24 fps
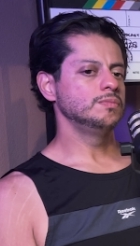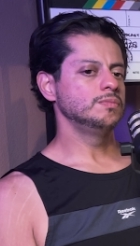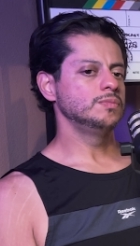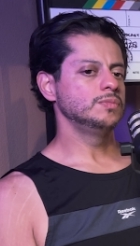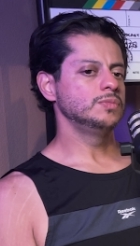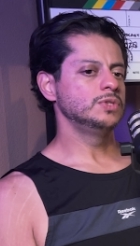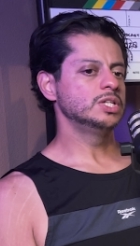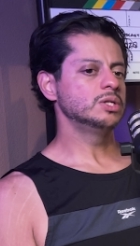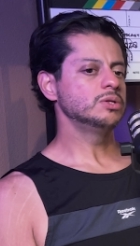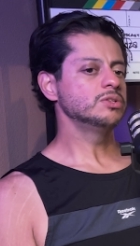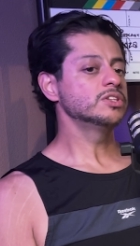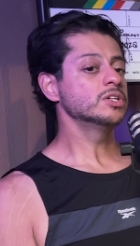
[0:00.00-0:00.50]

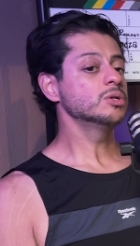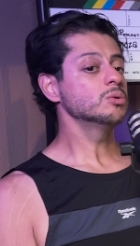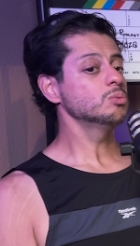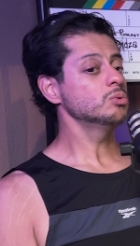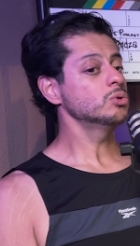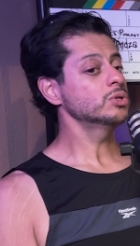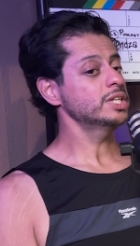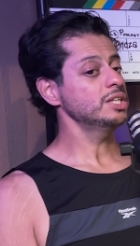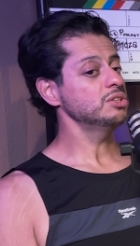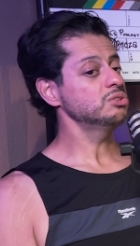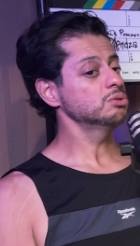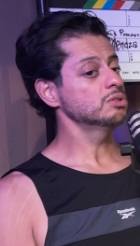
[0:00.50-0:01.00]

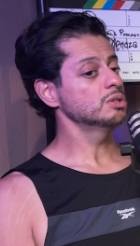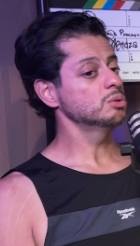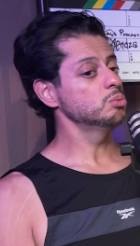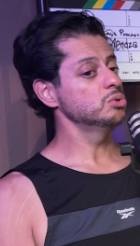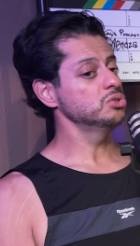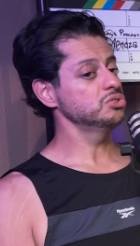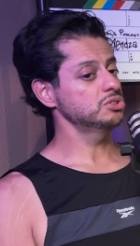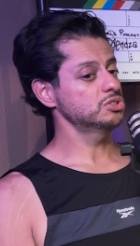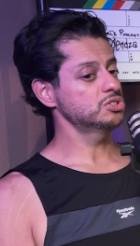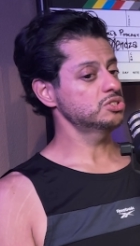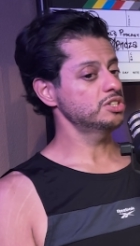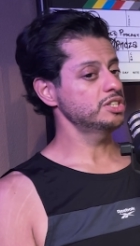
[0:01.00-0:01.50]
So there
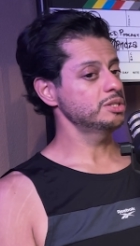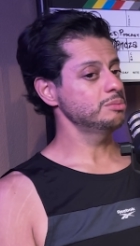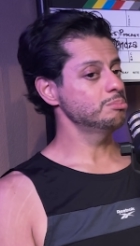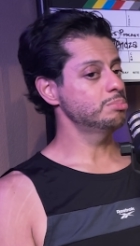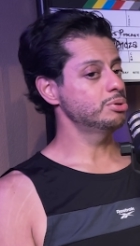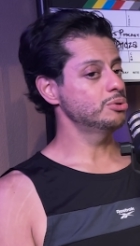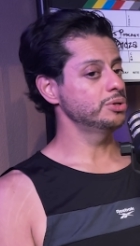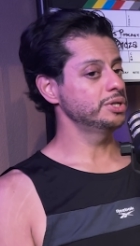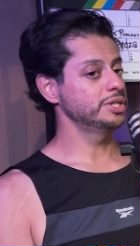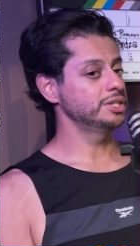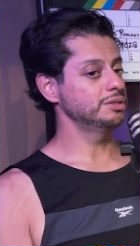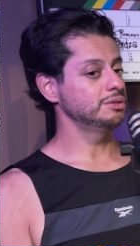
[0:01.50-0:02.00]
was a turning
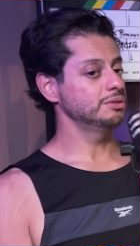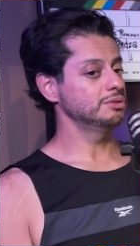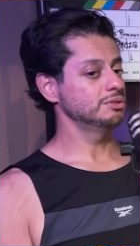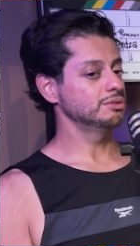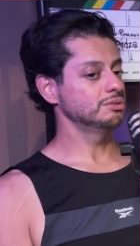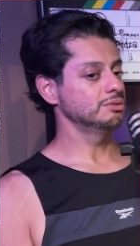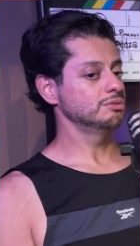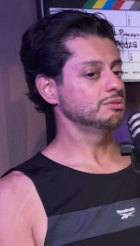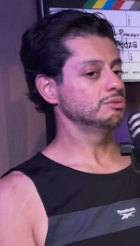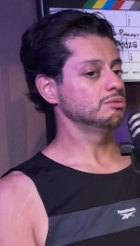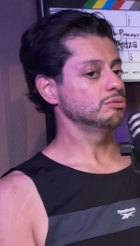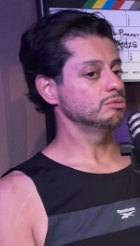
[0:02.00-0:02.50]
point
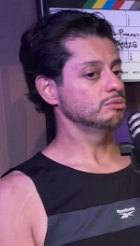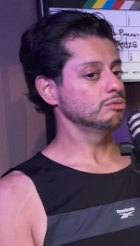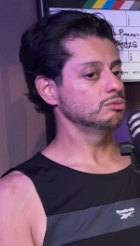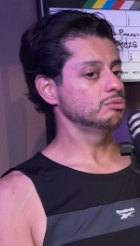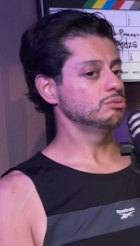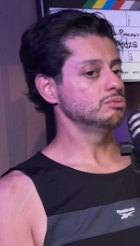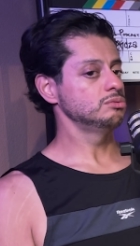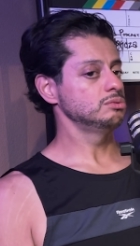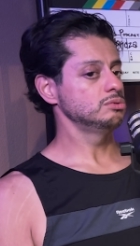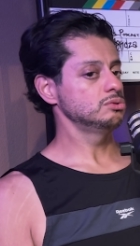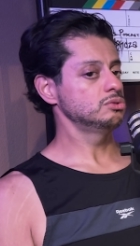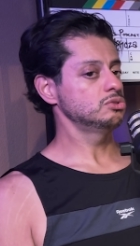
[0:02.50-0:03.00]

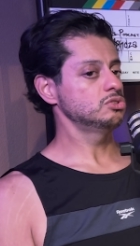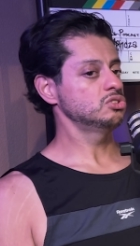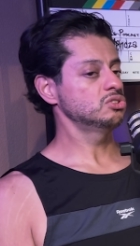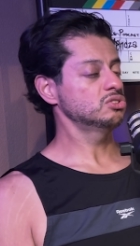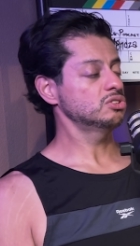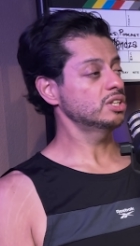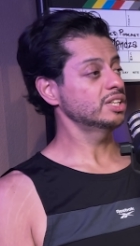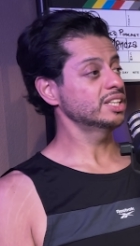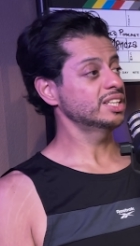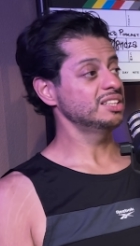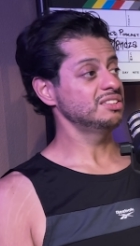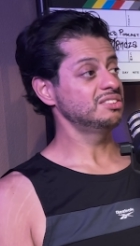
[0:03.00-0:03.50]
to
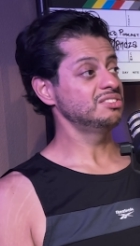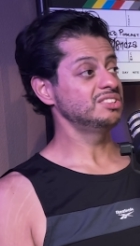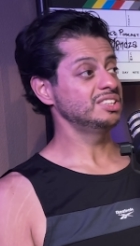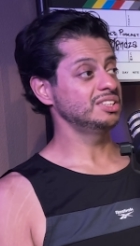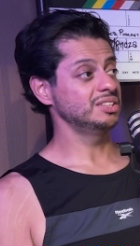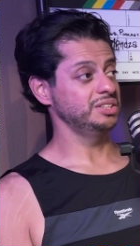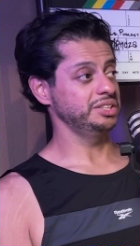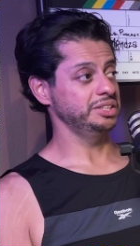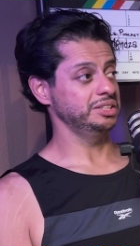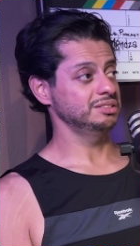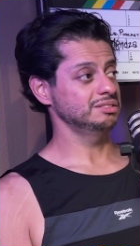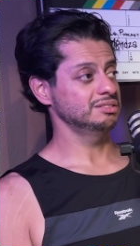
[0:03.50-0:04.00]
start get
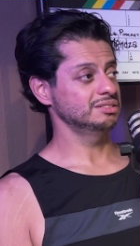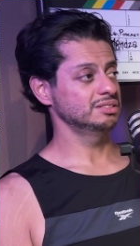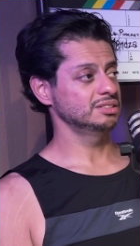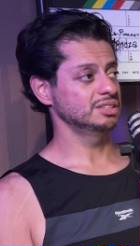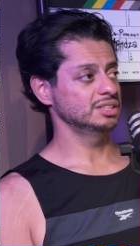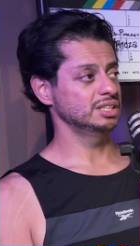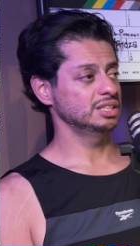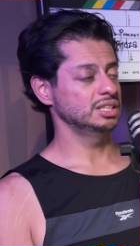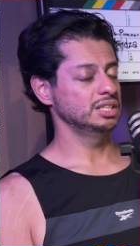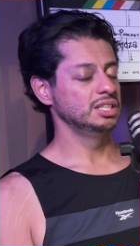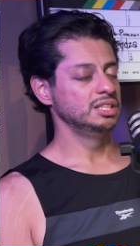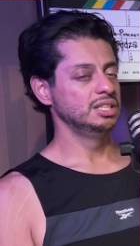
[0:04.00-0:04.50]
serious,
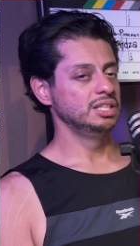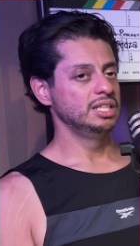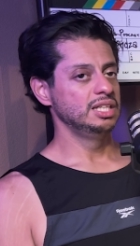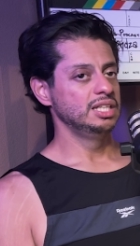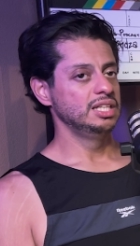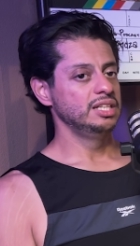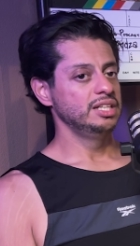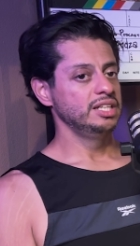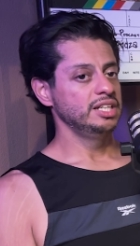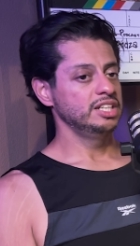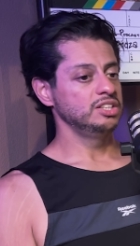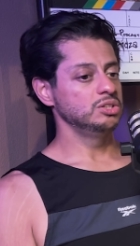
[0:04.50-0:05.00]

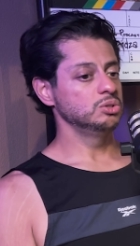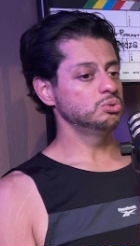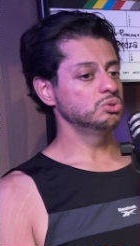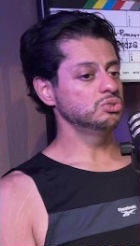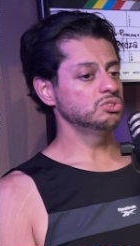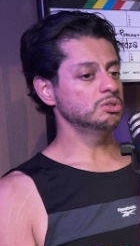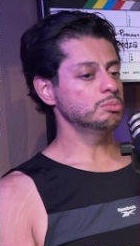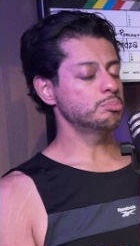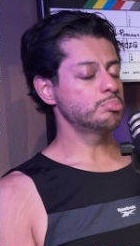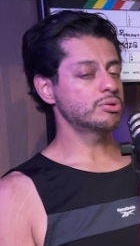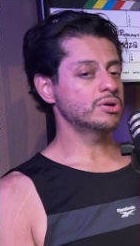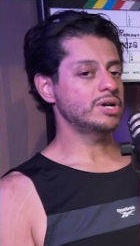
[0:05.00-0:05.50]
and this
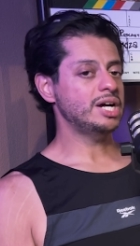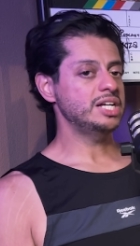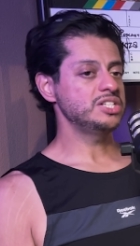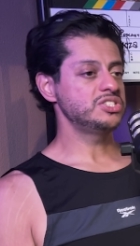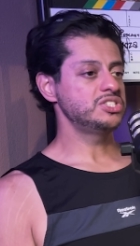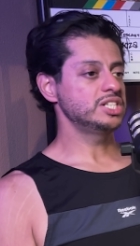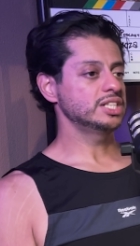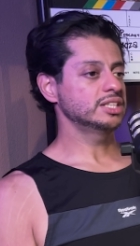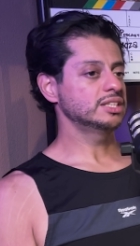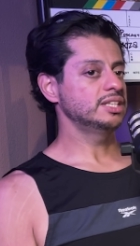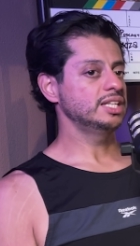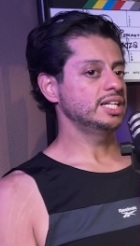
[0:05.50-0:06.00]
was a
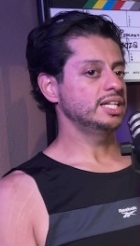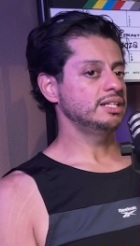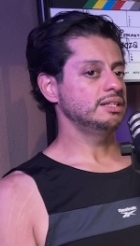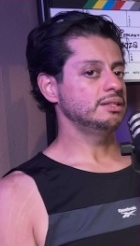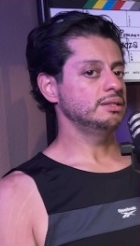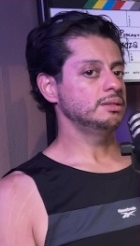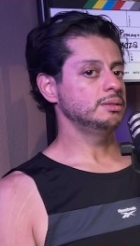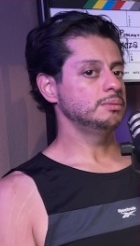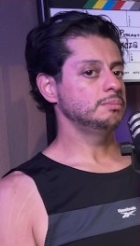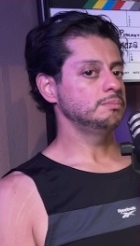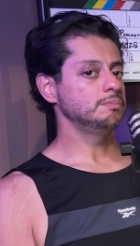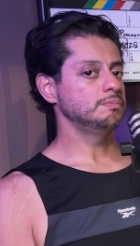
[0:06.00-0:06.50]
project that
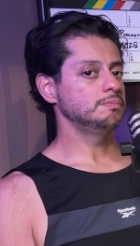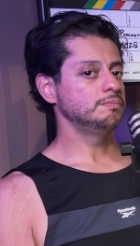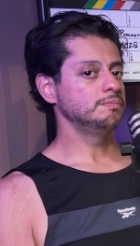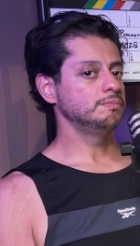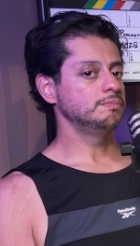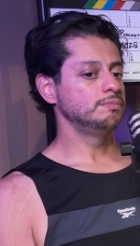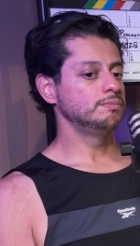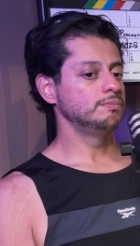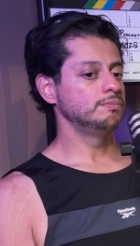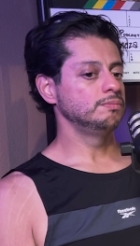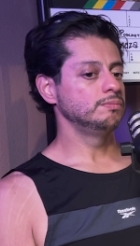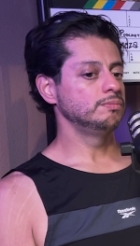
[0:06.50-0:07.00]

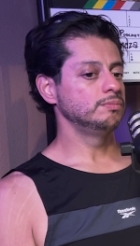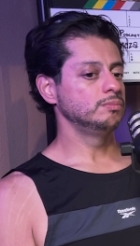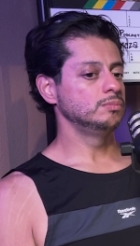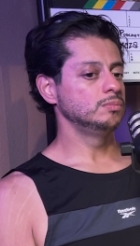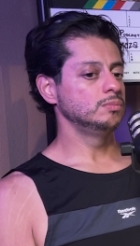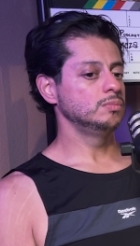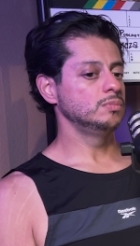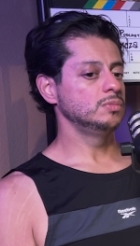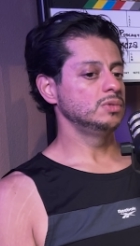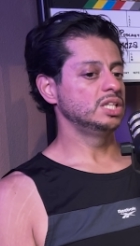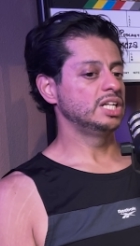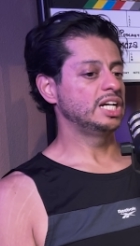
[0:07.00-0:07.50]

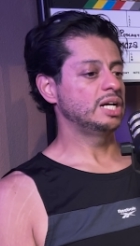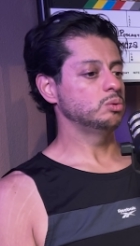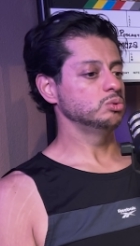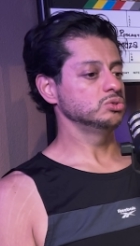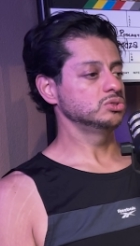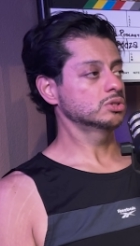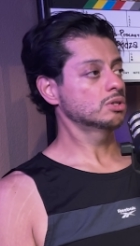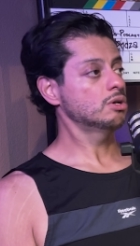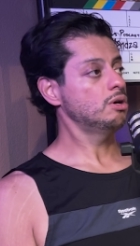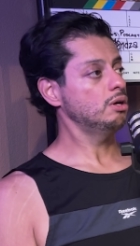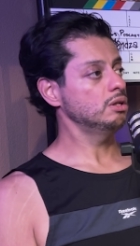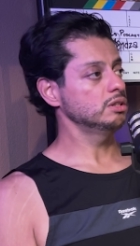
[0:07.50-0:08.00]
I
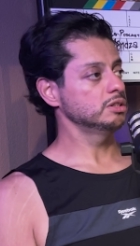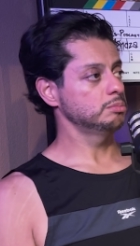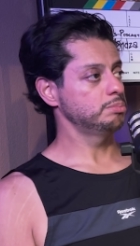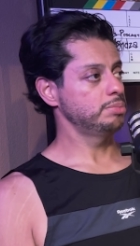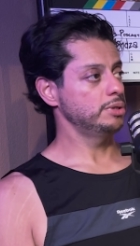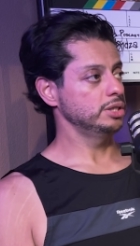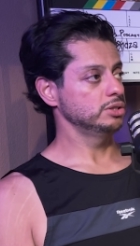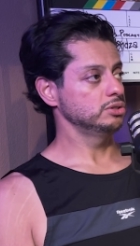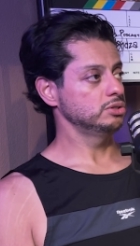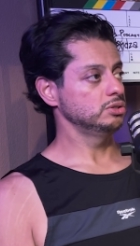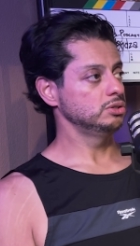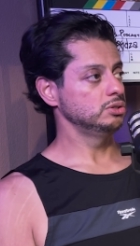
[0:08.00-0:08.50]
was called
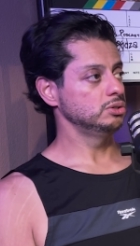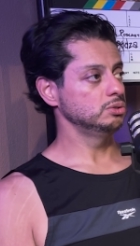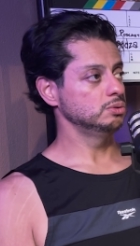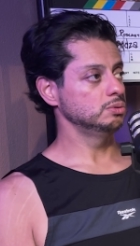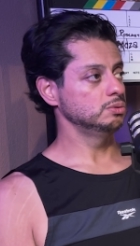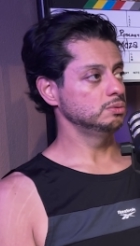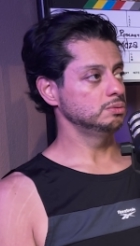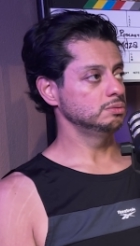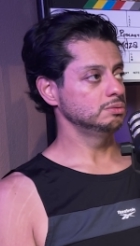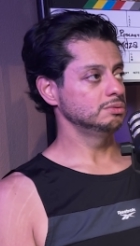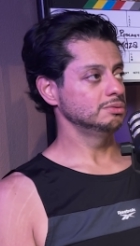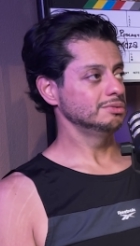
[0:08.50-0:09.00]
upon to
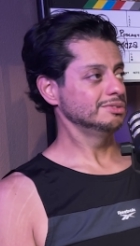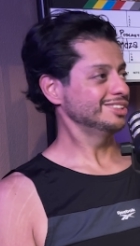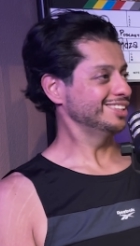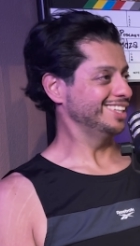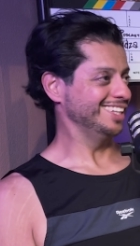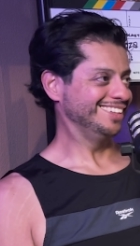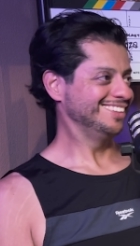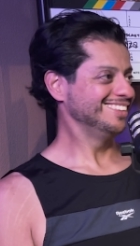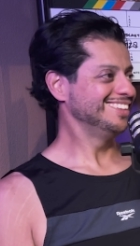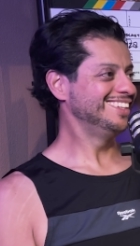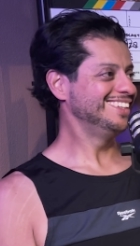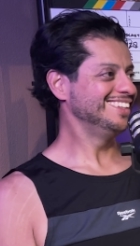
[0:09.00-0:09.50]
do
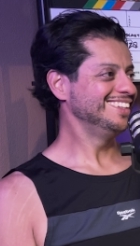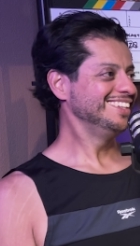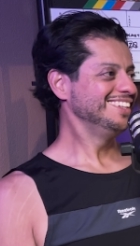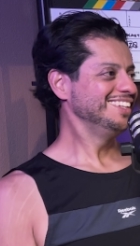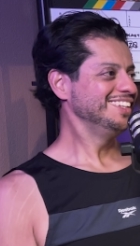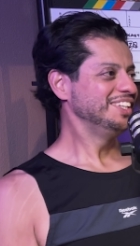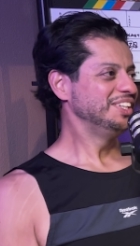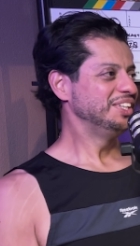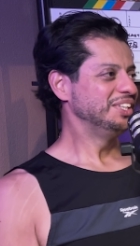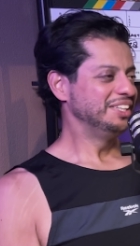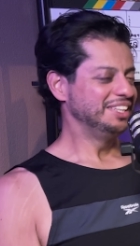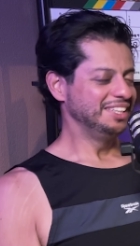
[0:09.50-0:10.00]
again.
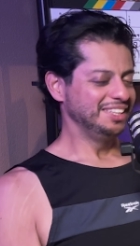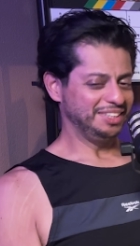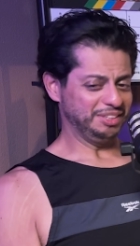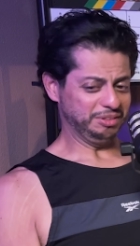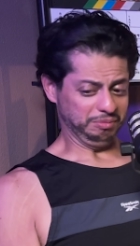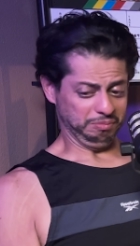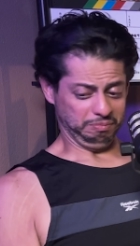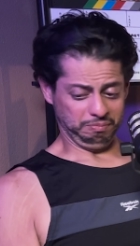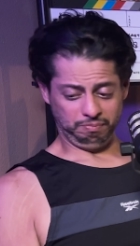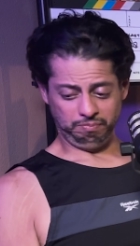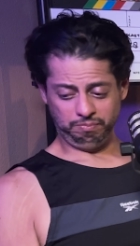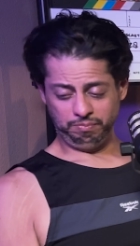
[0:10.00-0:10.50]

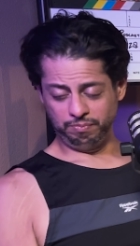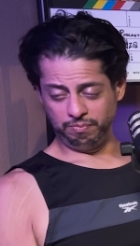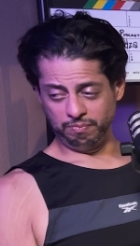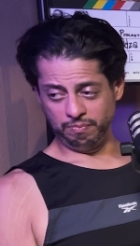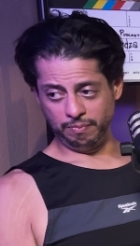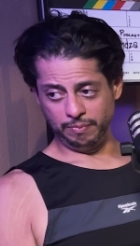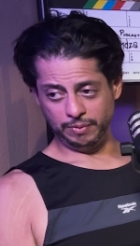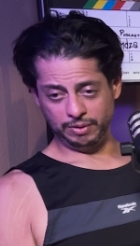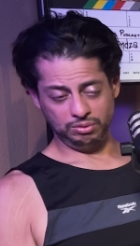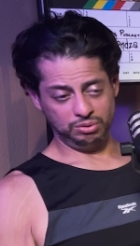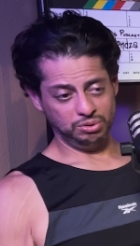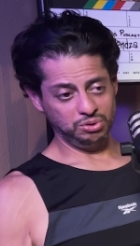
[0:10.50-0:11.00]

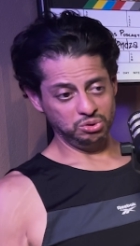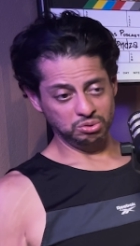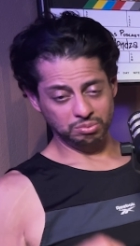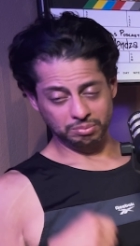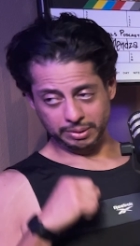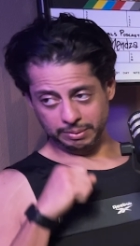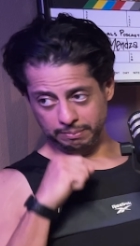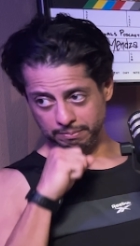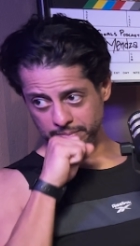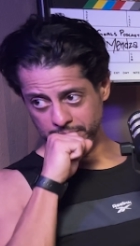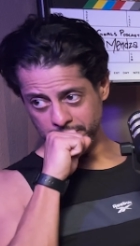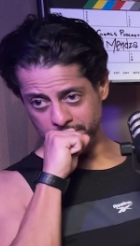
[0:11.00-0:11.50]
Excuse
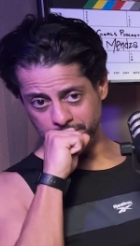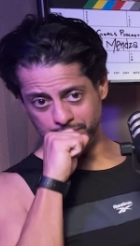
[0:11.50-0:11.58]
me.